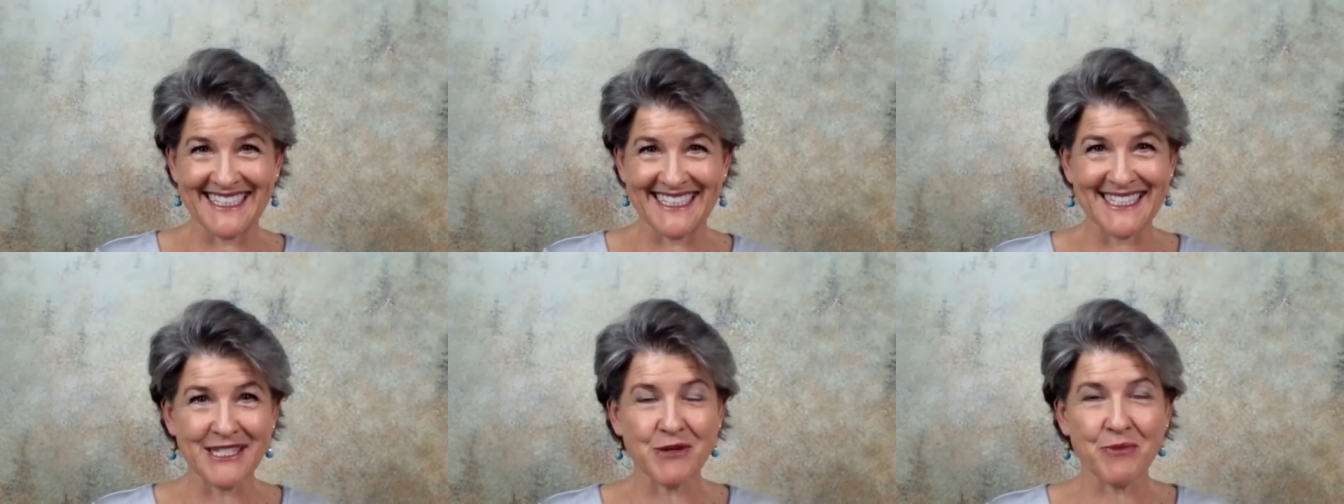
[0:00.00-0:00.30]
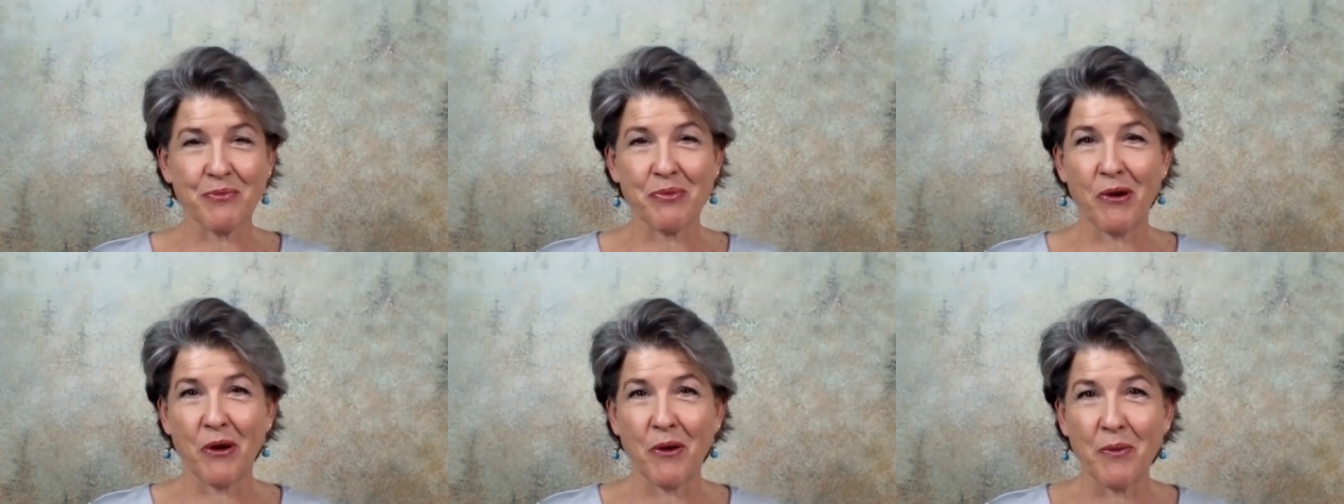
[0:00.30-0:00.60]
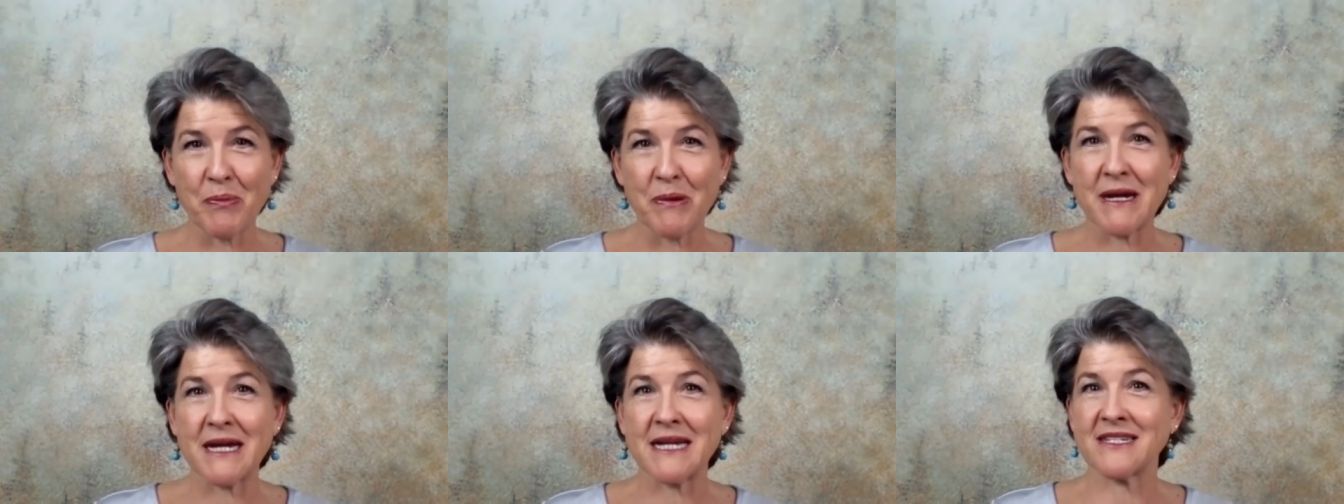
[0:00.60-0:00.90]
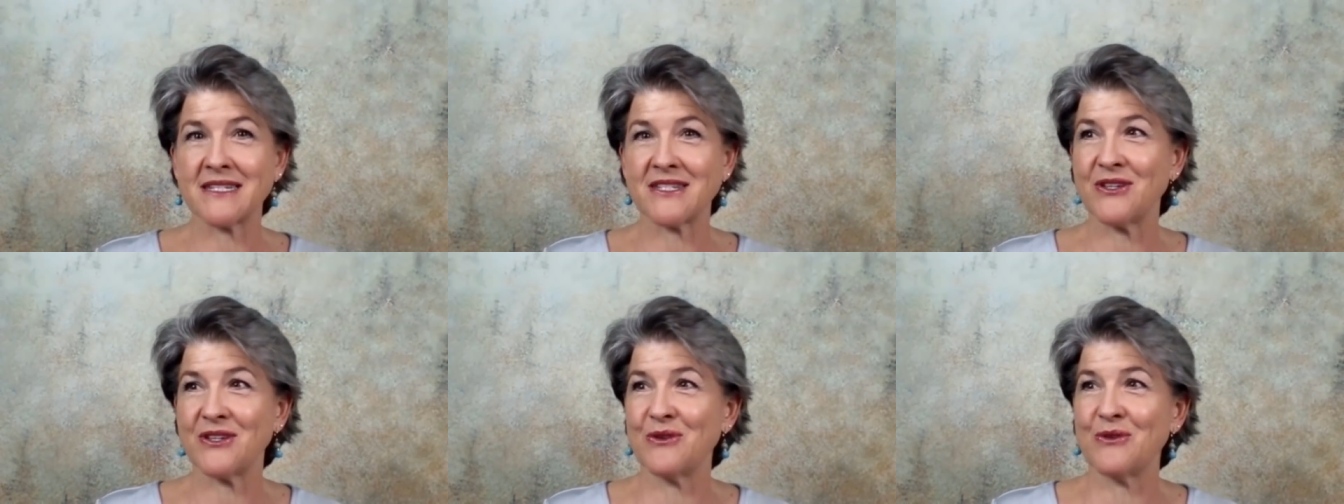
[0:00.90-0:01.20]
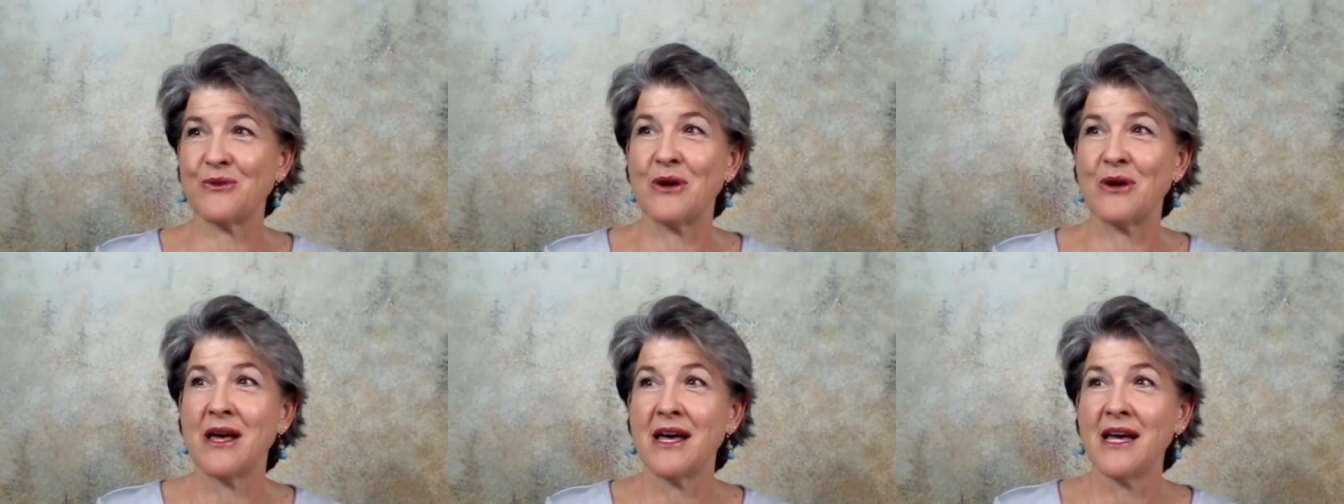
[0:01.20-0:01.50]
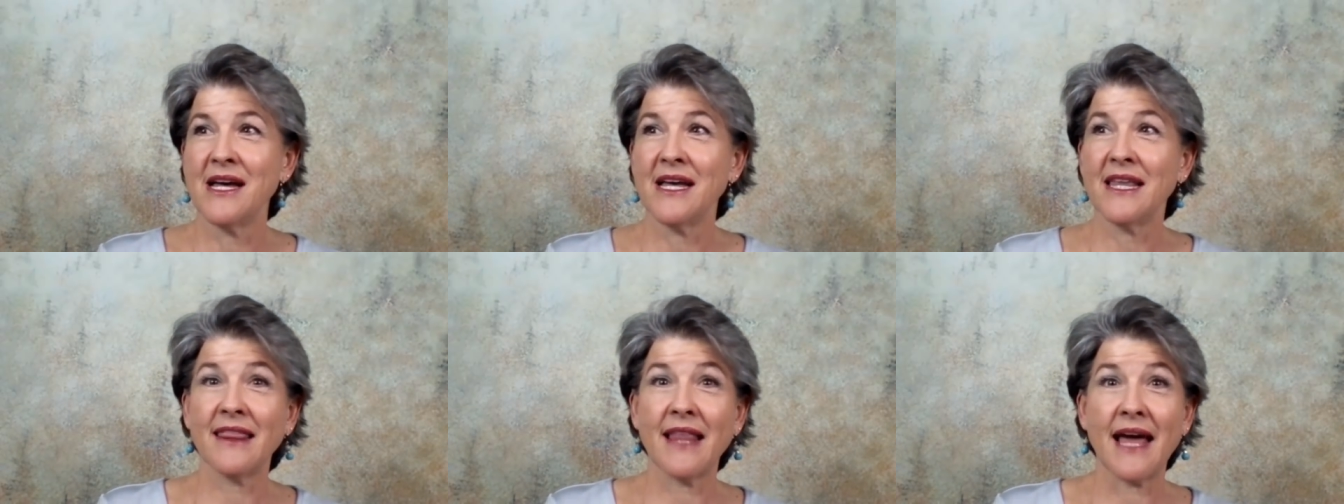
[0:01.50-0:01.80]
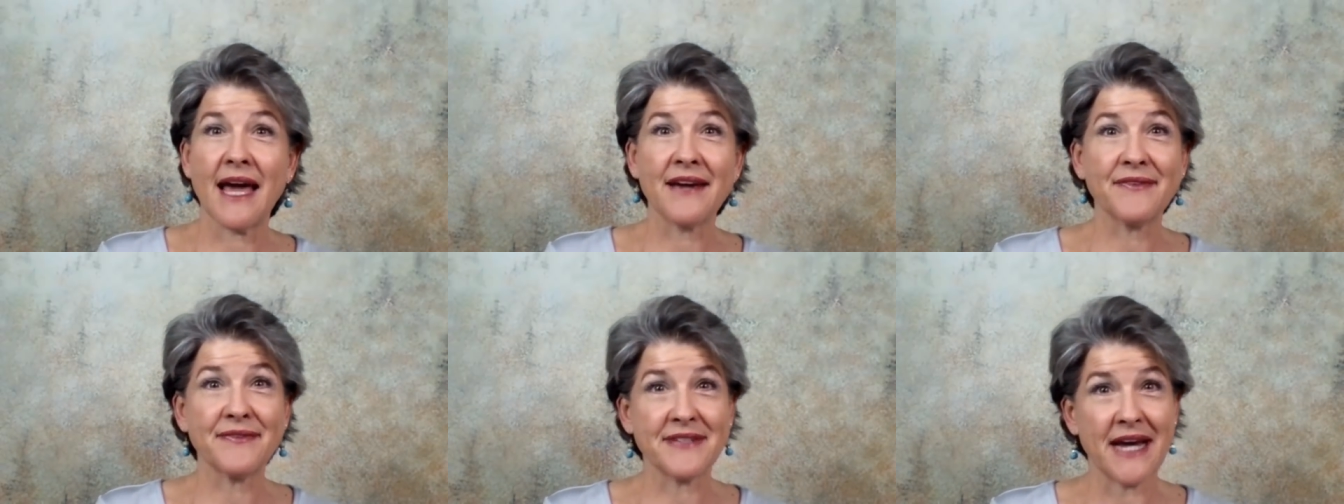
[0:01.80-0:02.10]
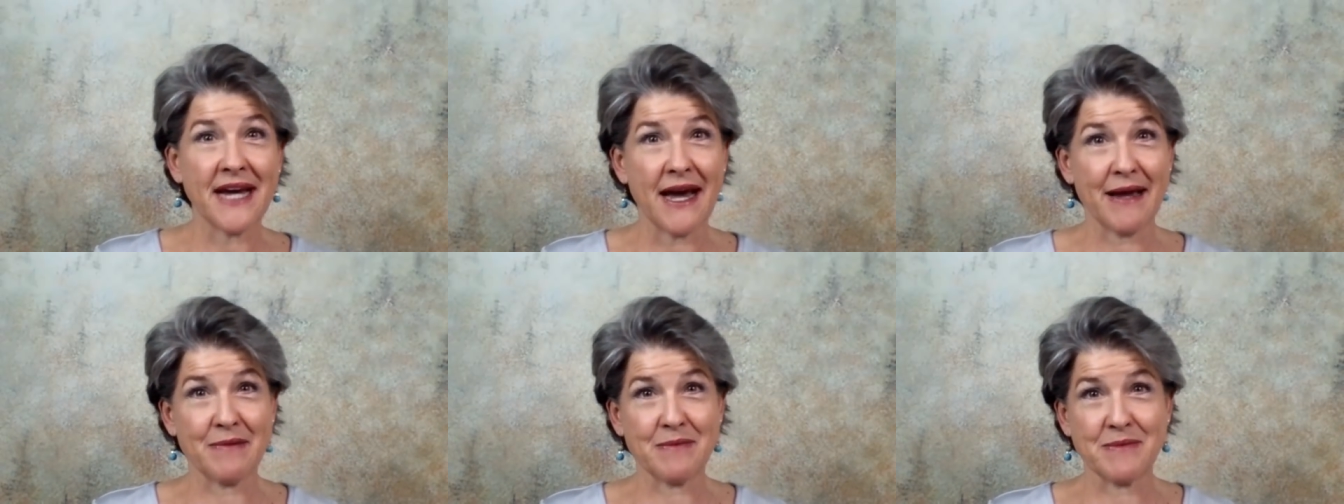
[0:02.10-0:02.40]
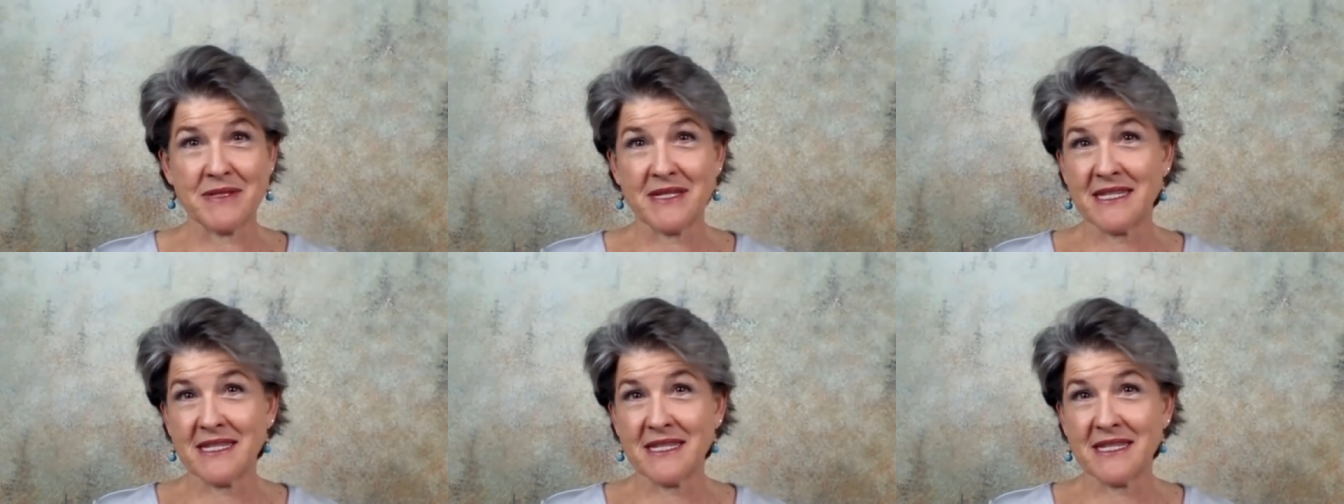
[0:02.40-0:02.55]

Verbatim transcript: It's appropriate to lifetimes.